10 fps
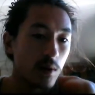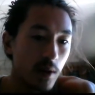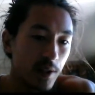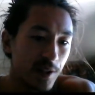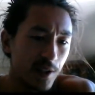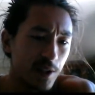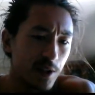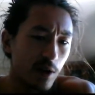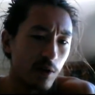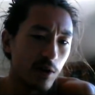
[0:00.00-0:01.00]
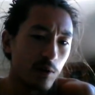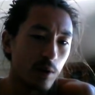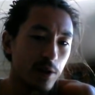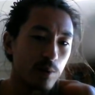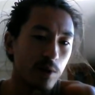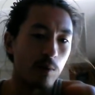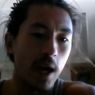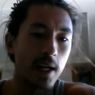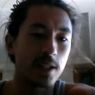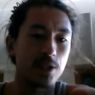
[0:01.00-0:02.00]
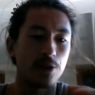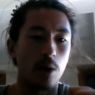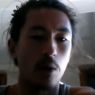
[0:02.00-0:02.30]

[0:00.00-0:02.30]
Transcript: It's a little worse with red because you